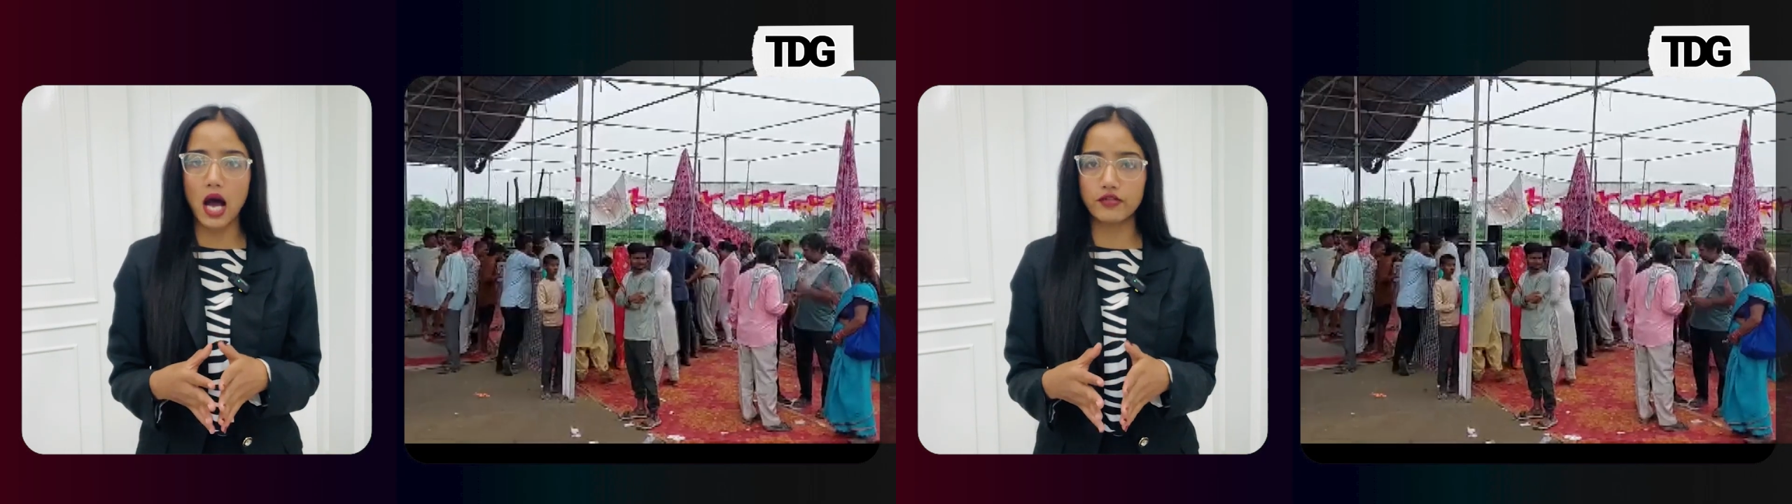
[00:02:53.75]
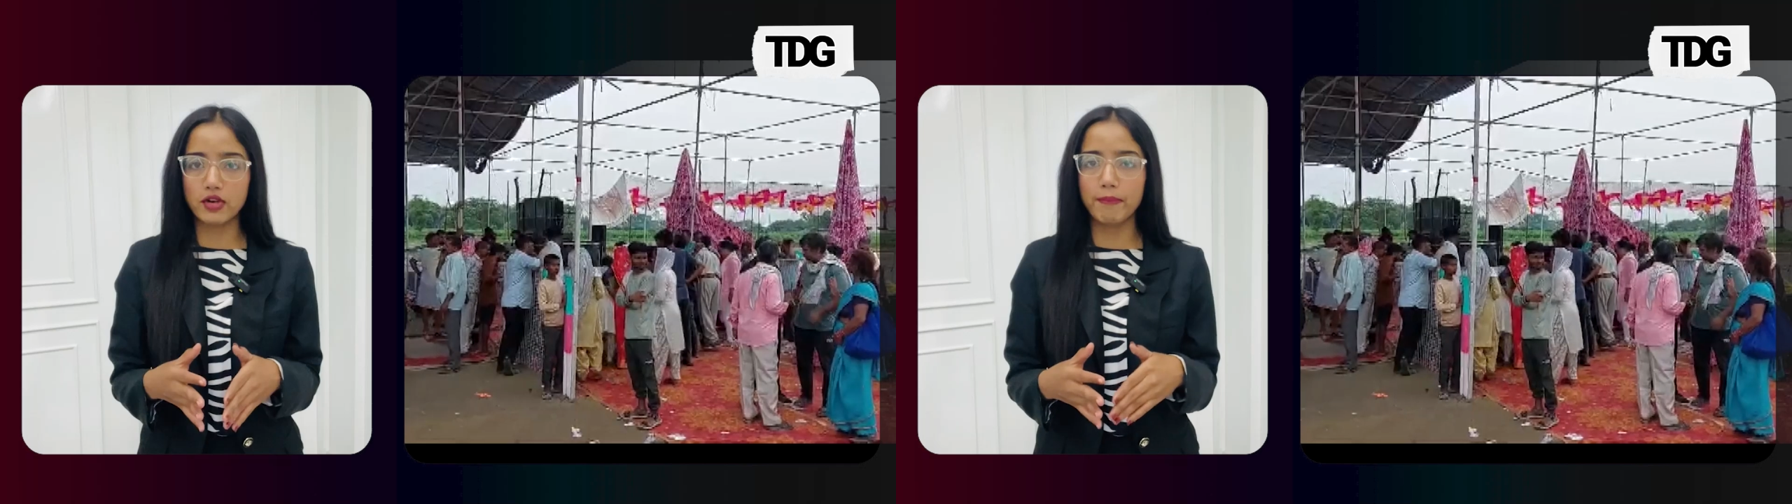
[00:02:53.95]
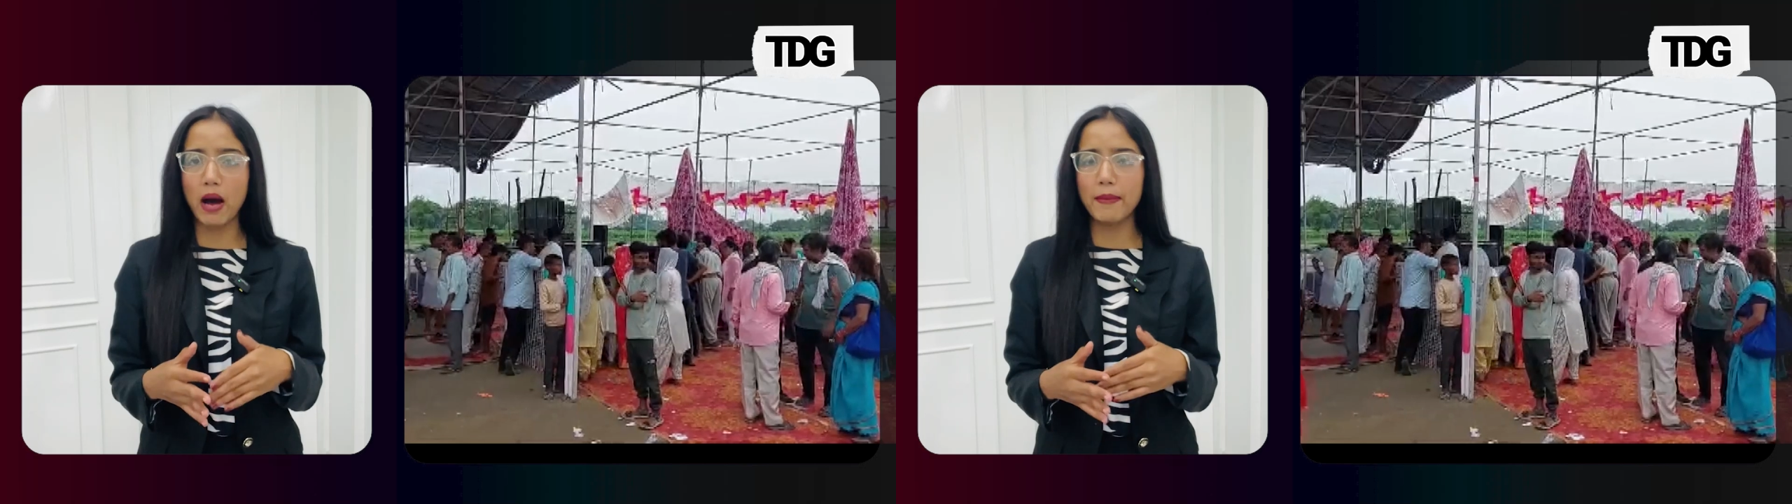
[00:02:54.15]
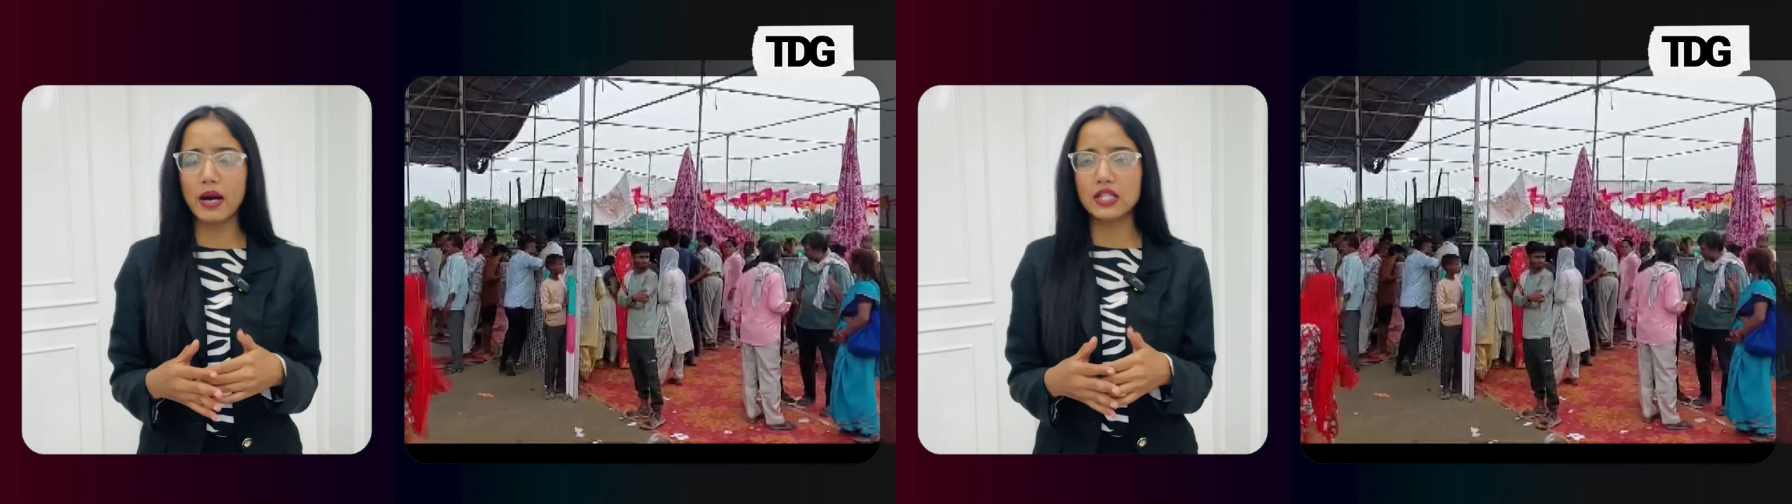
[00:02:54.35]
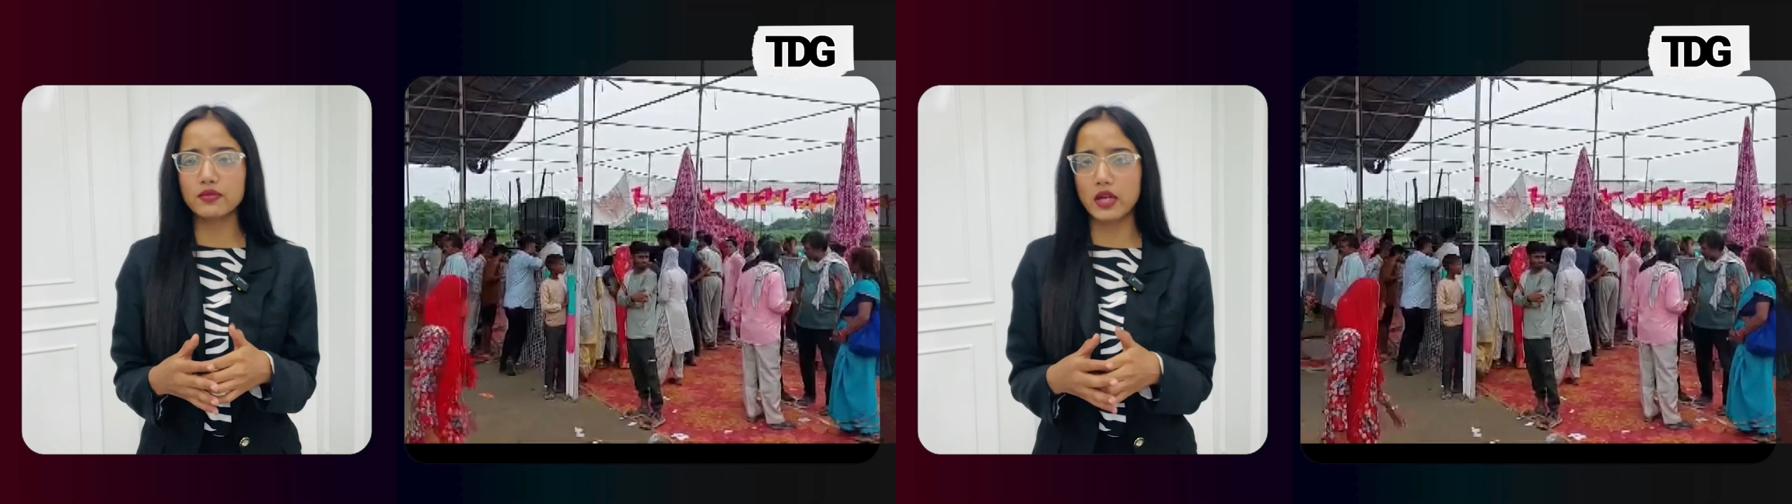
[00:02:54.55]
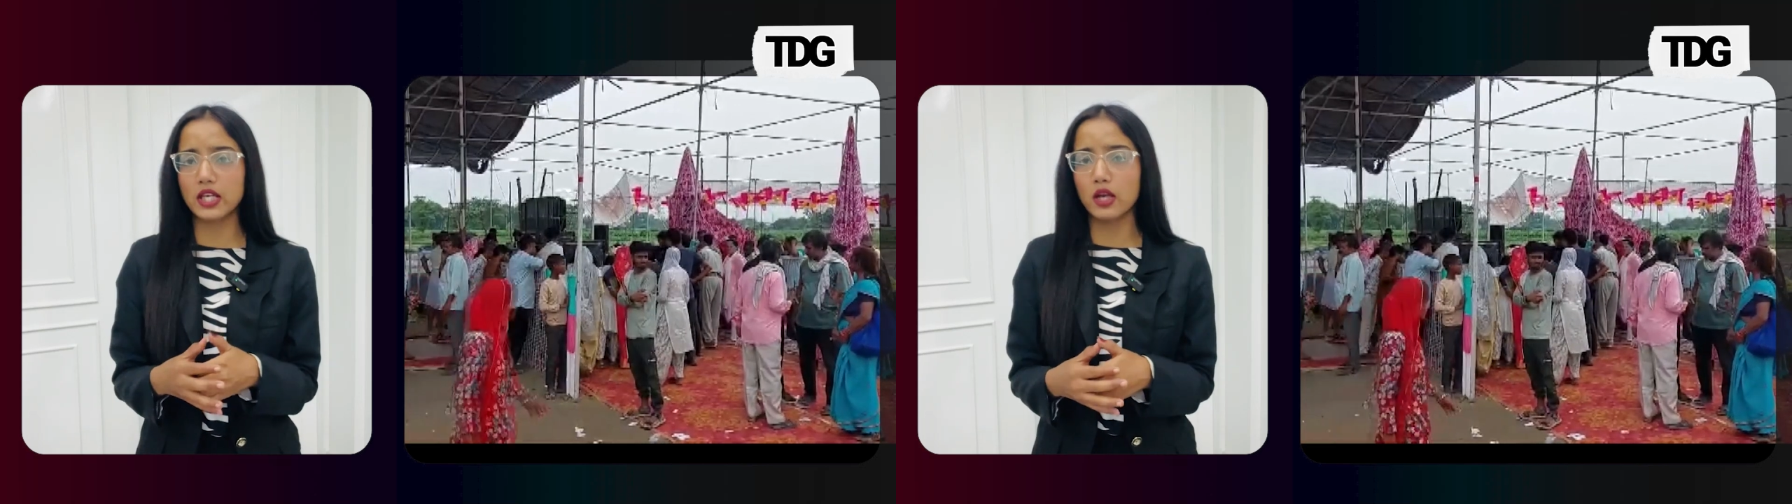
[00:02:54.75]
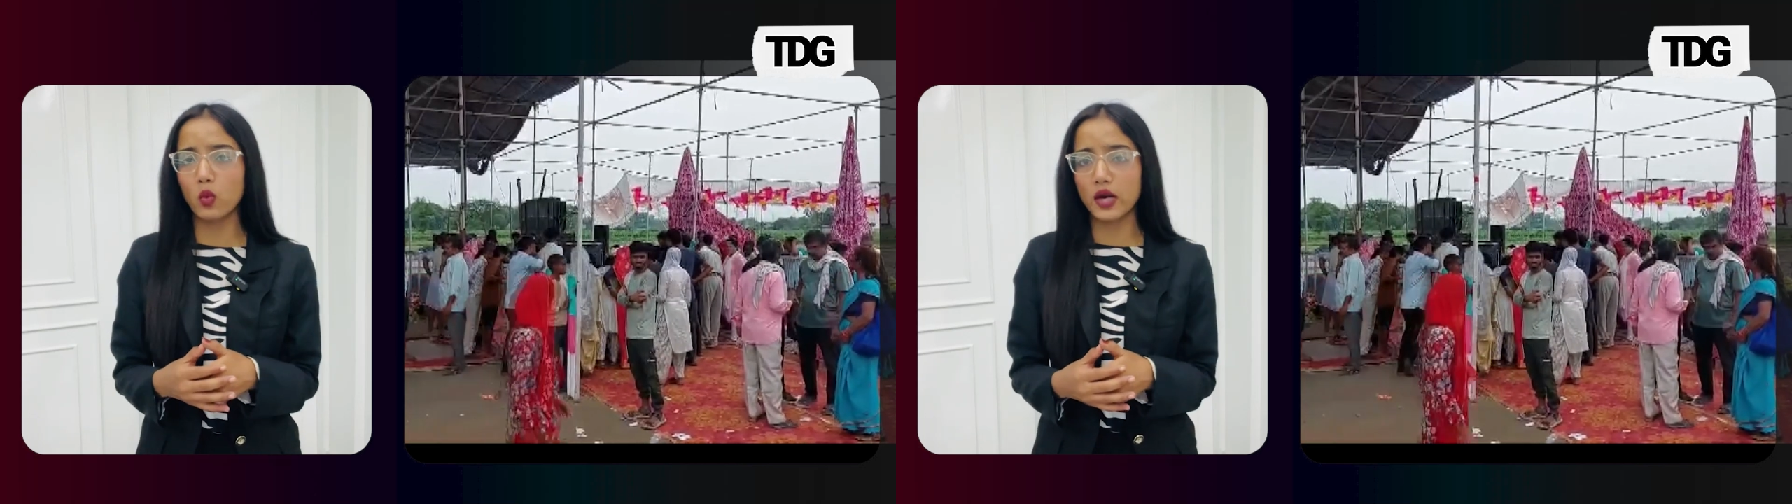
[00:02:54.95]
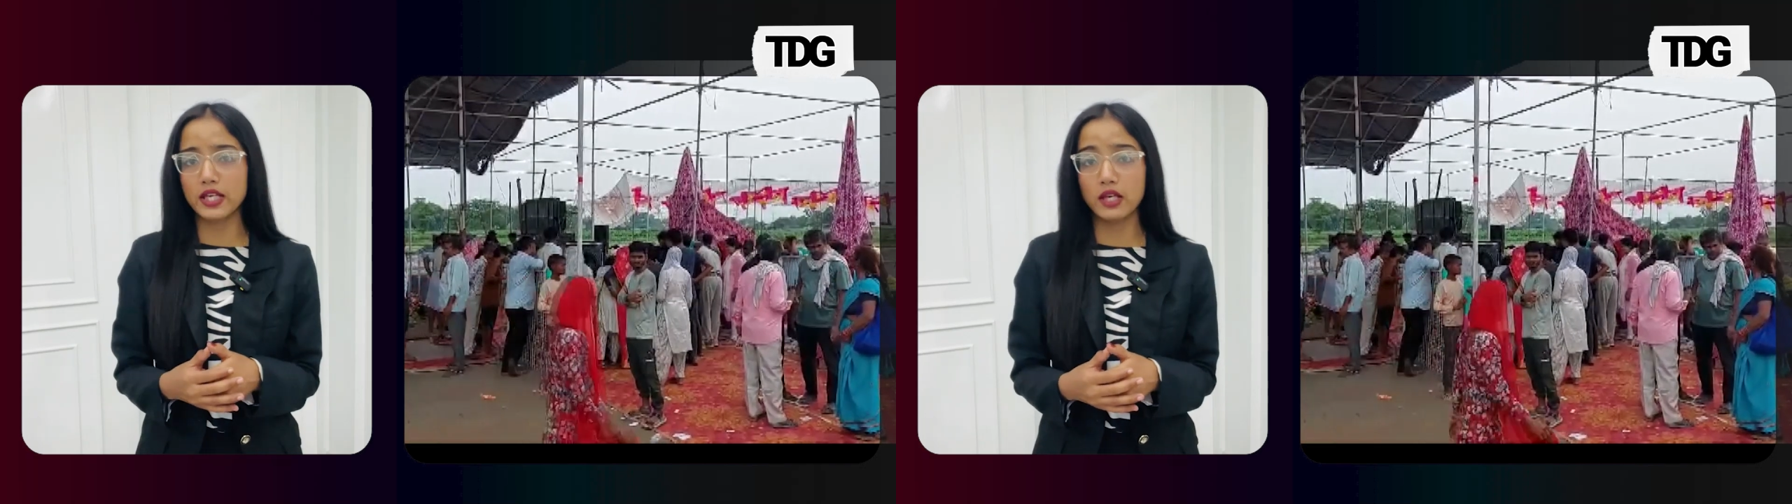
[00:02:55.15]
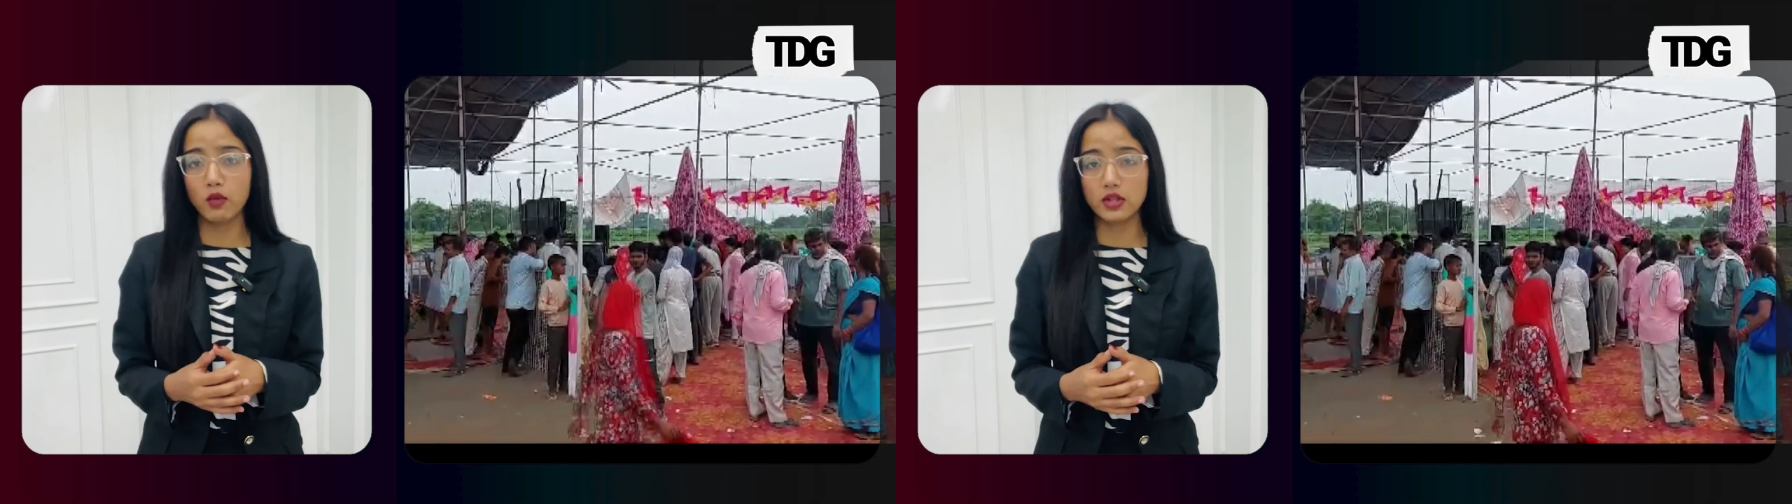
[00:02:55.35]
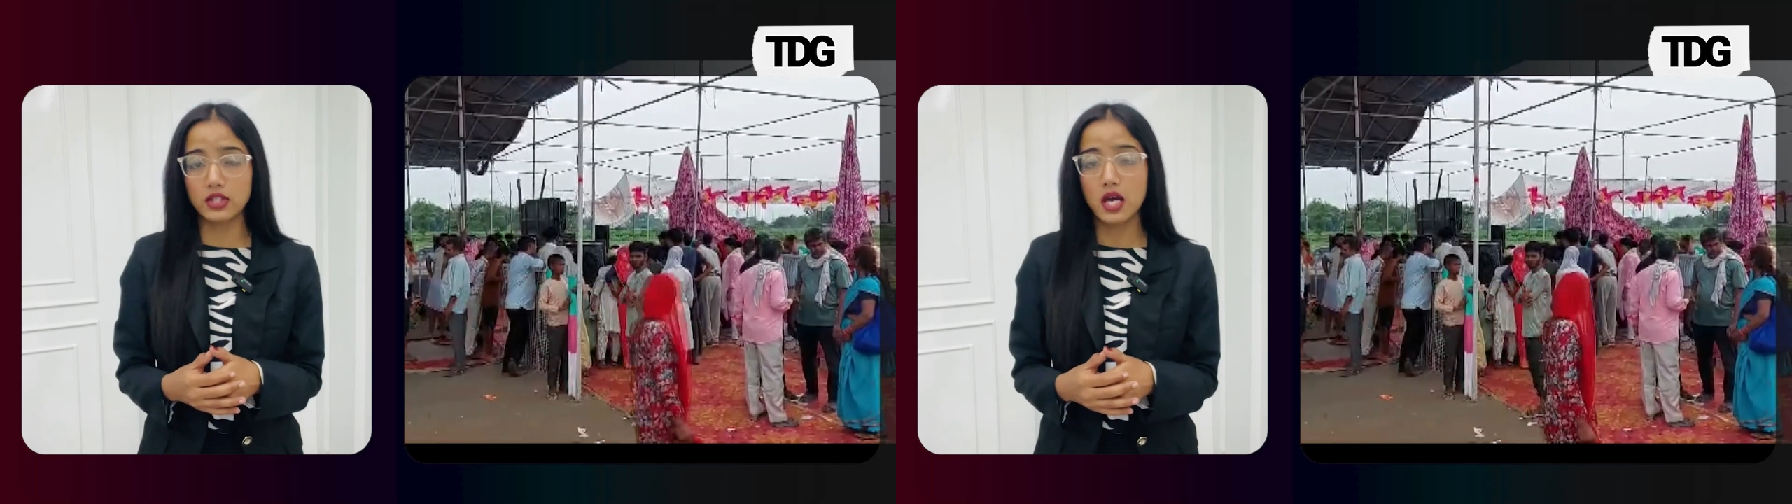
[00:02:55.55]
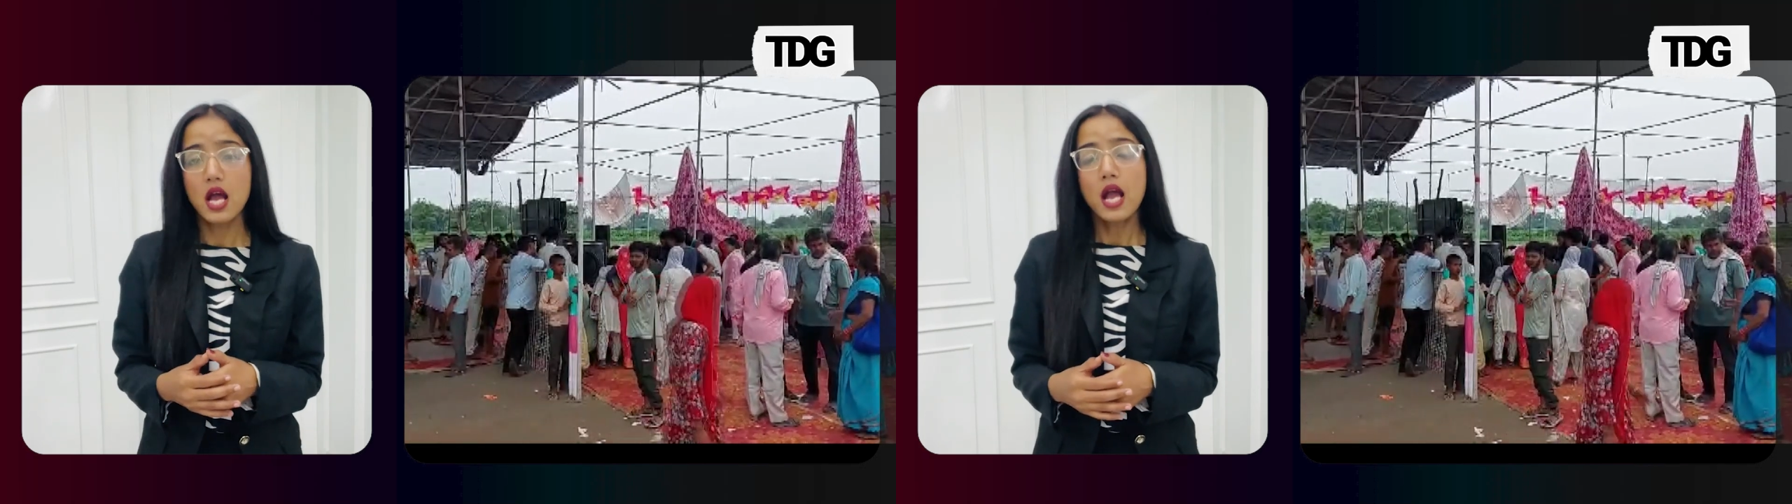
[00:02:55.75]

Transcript: after Baba's vehicle when he was